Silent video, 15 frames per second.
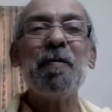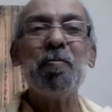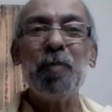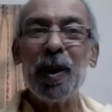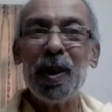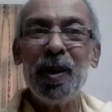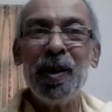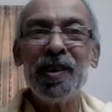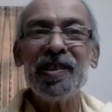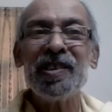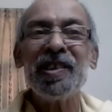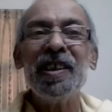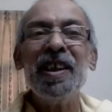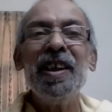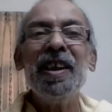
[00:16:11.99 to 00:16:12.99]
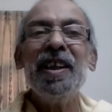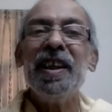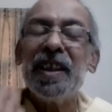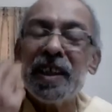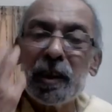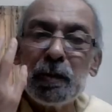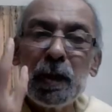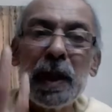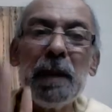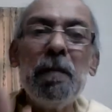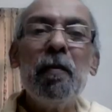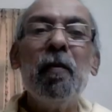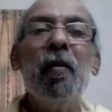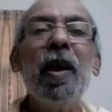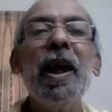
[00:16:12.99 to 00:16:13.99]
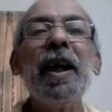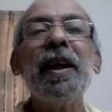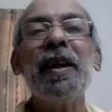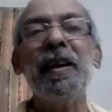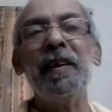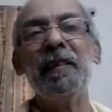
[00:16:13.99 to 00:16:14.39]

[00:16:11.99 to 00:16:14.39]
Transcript: because it has become one.